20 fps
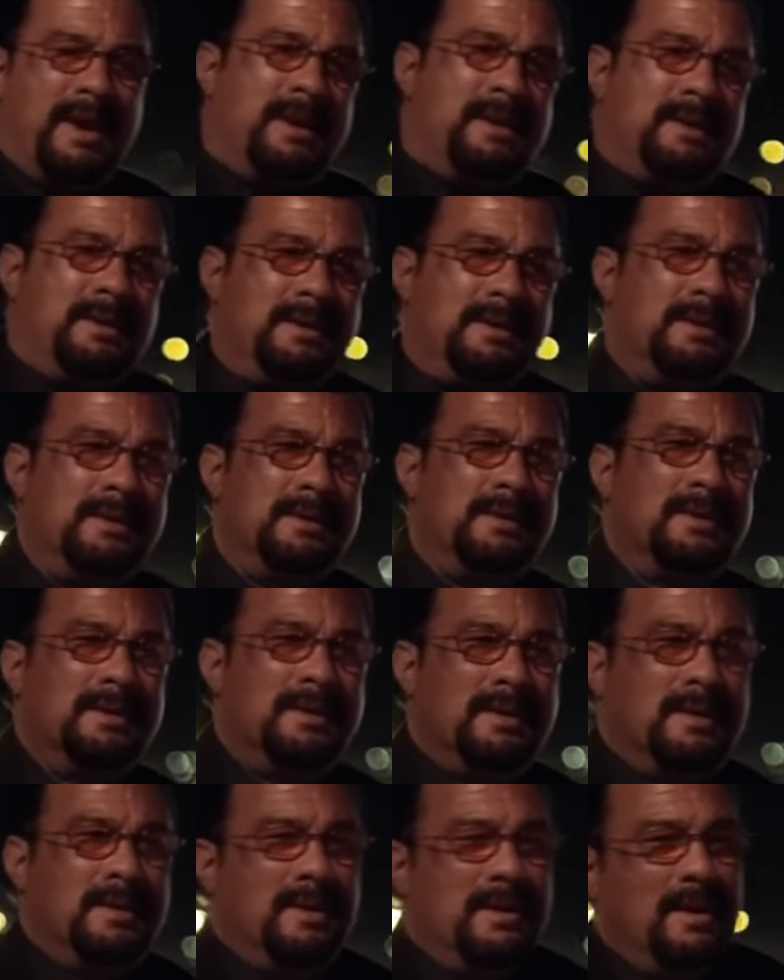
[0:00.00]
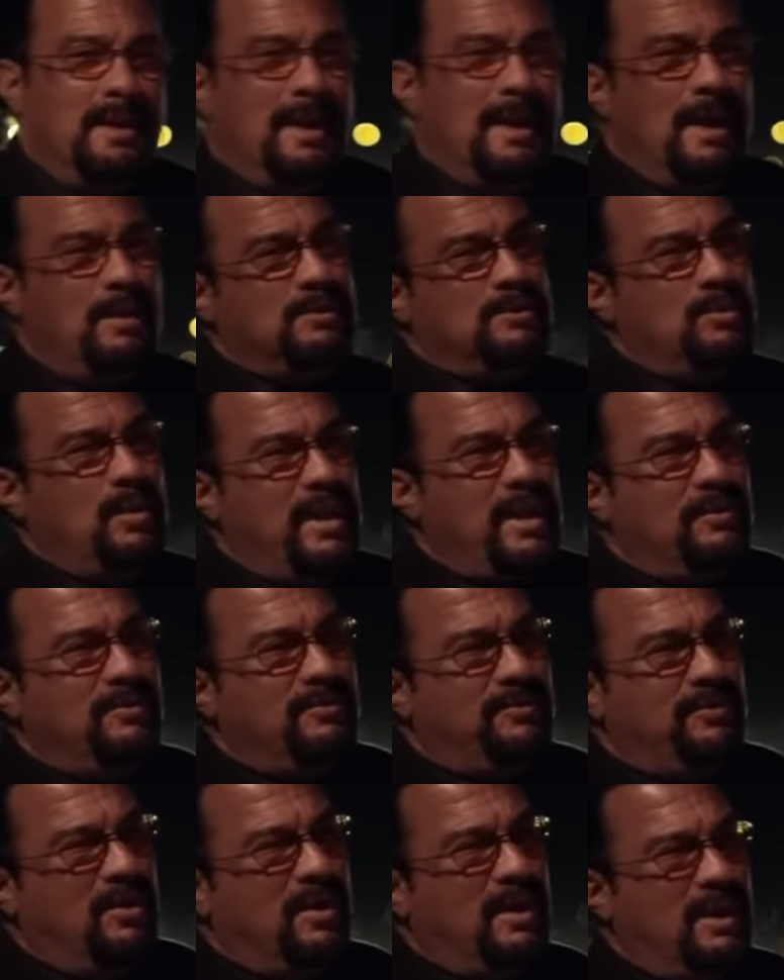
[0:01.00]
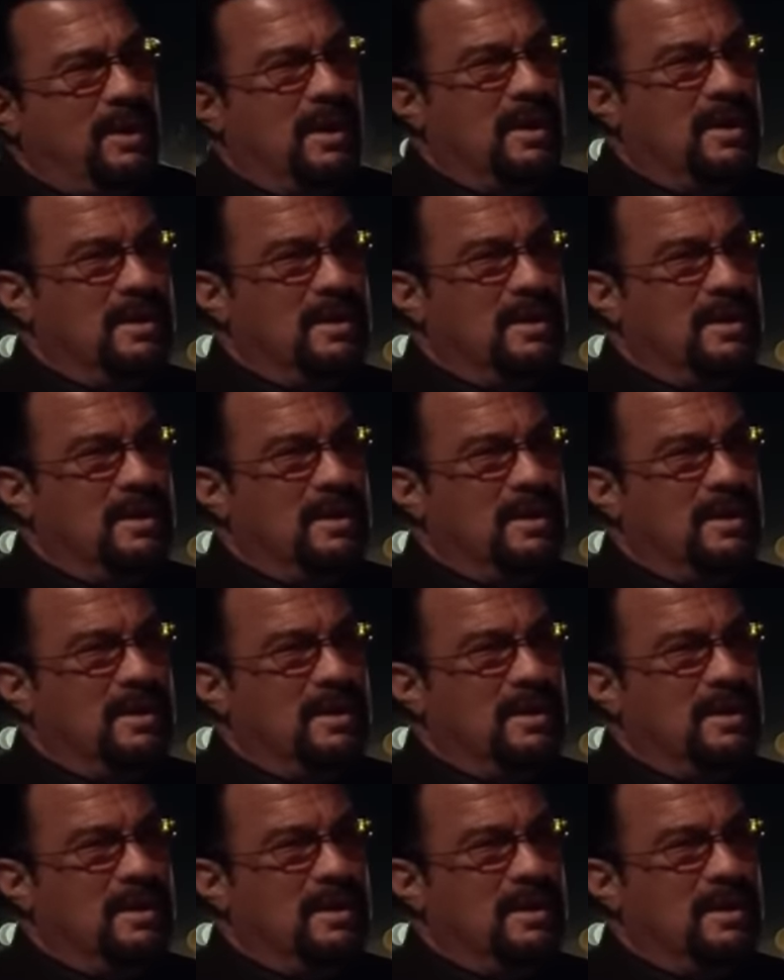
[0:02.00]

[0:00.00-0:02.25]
to keep buying this Fight Club ripoff